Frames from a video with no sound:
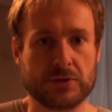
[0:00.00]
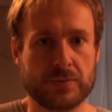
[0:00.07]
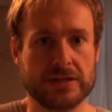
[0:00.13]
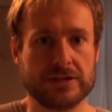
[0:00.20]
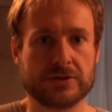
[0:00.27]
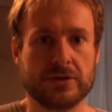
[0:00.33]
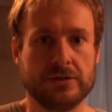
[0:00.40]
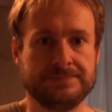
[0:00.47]

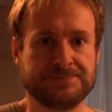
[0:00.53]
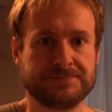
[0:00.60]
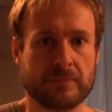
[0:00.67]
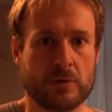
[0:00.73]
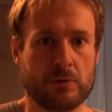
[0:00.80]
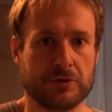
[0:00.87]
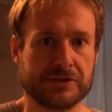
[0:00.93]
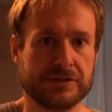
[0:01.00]
well as
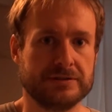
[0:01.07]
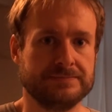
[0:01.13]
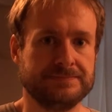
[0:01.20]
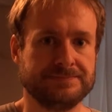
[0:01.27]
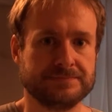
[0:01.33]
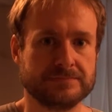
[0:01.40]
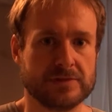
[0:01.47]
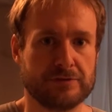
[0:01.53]

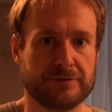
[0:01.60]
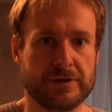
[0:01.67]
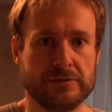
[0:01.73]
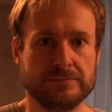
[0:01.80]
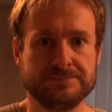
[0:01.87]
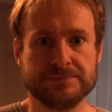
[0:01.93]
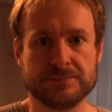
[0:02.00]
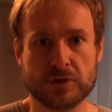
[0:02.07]
watching a
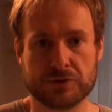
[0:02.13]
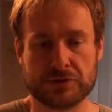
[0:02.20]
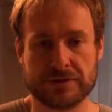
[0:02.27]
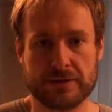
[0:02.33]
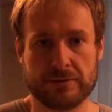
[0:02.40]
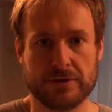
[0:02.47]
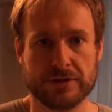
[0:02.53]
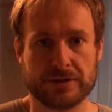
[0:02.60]
film, Social
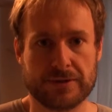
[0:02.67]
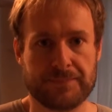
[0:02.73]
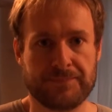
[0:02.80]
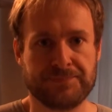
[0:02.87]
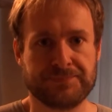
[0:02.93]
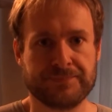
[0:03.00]
Network.